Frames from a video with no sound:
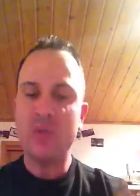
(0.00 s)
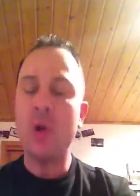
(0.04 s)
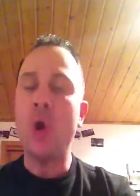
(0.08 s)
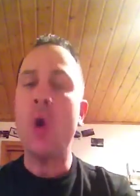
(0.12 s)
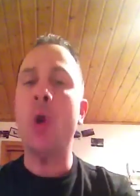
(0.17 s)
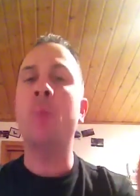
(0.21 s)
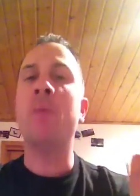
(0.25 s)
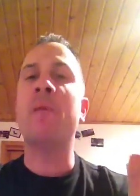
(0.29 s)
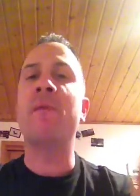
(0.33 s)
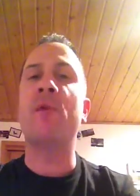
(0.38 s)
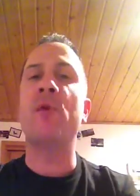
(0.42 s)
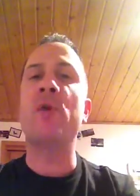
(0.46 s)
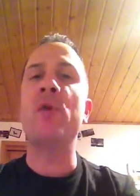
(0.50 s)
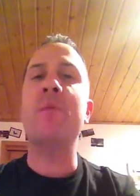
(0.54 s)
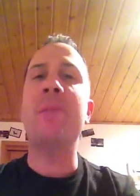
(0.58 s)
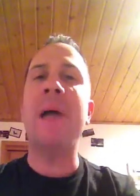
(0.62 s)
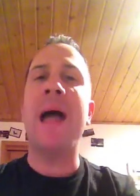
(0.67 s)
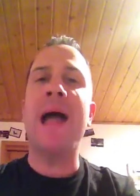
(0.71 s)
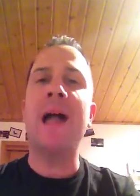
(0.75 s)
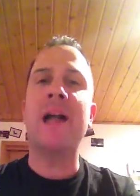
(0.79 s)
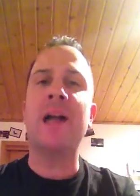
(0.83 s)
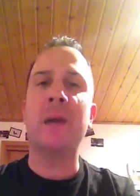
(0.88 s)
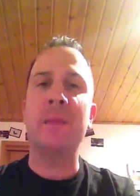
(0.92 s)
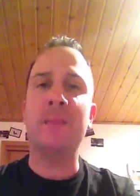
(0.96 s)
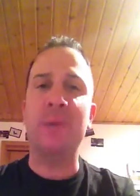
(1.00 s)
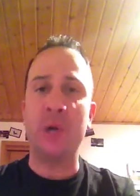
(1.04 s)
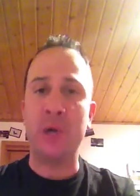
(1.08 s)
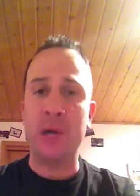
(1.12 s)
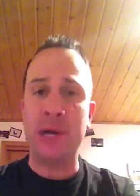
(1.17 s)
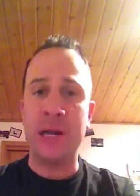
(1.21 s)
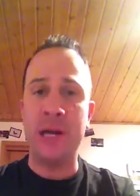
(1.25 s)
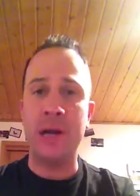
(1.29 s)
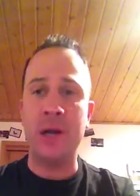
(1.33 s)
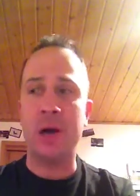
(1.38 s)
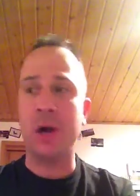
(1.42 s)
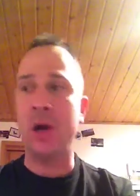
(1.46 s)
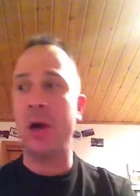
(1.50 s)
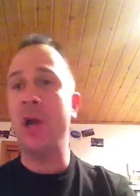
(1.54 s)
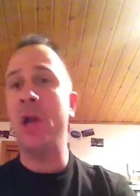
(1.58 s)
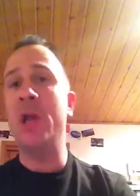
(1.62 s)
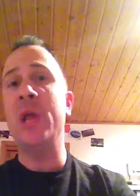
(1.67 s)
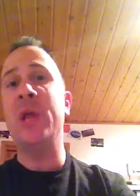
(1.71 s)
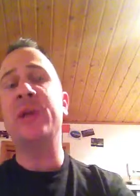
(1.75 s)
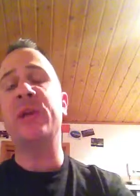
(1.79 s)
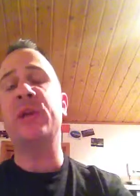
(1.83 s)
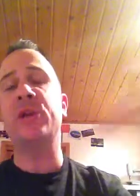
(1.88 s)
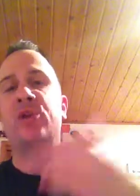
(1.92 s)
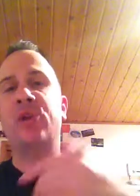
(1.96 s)
or before you pack up your gear
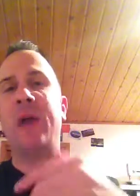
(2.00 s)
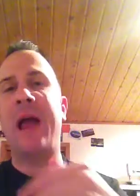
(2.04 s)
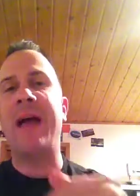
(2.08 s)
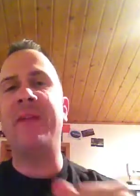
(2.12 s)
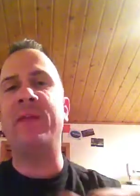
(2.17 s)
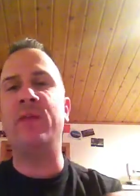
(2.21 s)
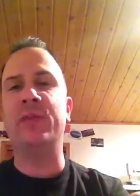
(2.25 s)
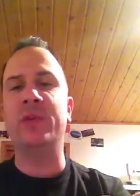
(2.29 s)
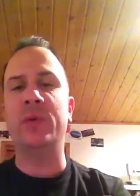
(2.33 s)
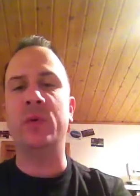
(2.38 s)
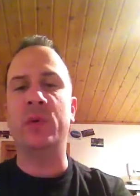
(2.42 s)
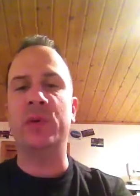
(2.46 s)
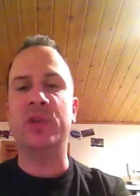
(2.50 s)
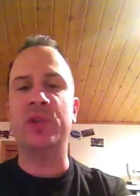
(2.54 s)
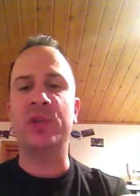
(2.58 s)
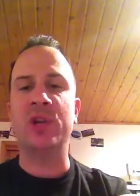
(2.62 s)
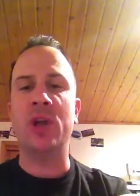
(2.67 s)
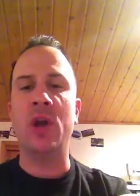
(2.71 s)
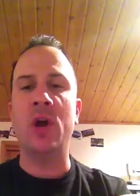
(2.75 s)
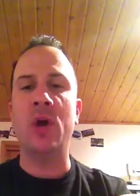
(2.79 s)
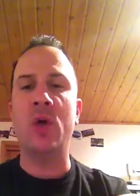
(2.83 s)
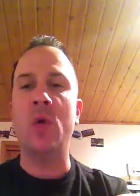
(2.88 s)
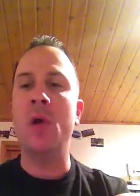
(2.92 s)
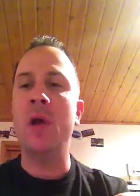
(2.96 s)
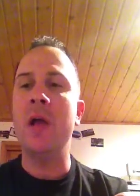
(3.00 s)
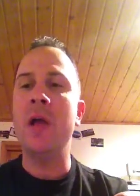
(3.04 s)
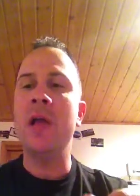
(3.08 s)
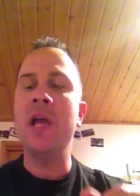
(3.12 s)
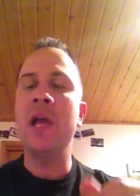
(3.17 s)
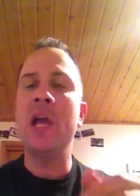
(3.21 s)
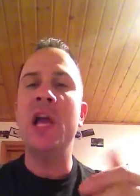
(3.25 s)
to travel to a show,